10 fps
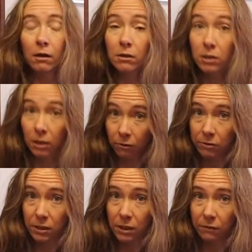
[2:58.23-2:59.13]
To go
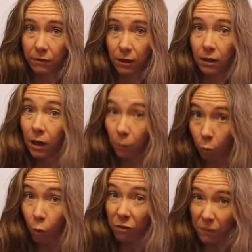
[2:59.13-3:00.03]
to Nineveh and
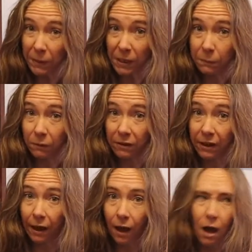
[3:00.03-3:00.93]
warn the people
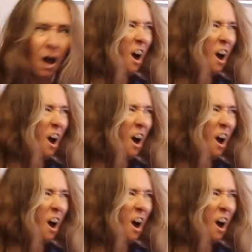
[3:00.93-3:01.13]
there,